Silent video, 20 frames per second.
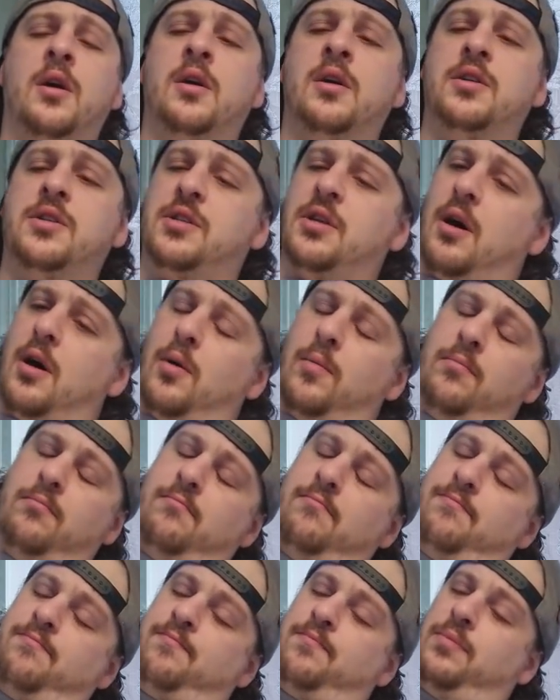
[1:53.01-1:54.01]
So,
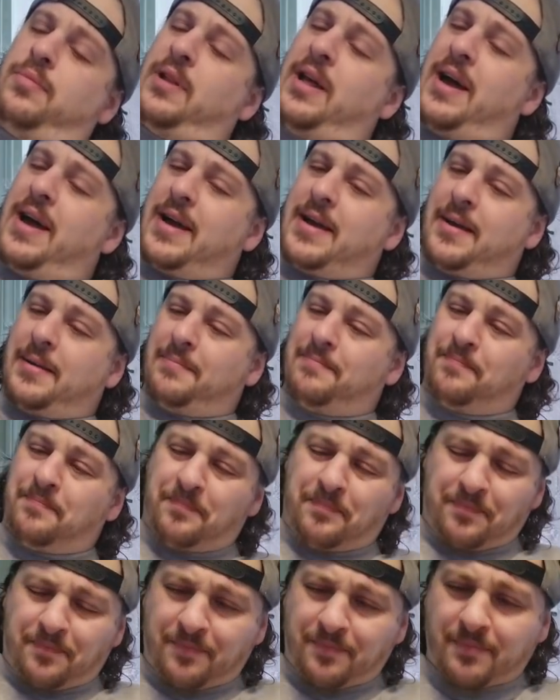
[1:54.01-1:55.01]
like,
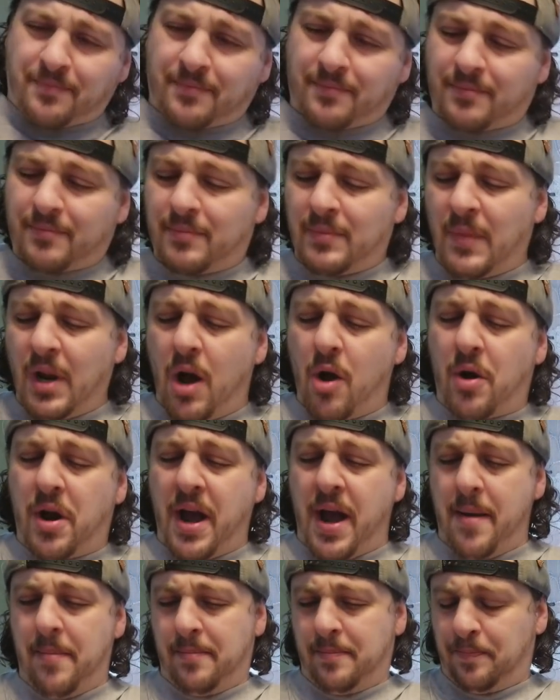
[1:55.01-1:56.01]

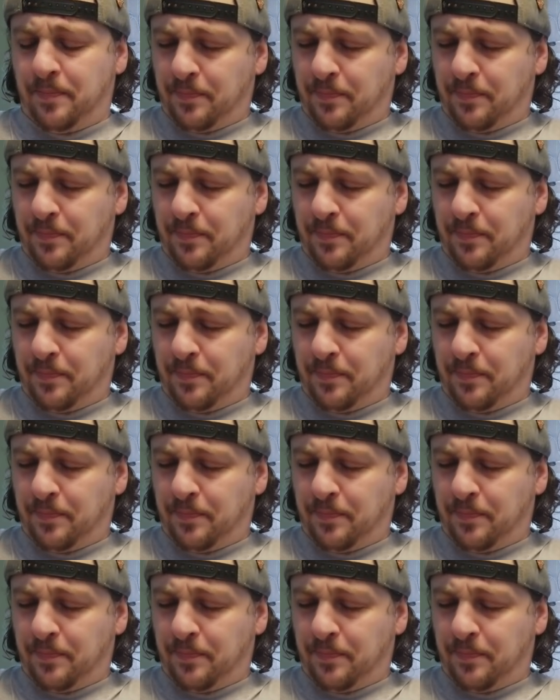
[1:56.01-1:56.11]
okay.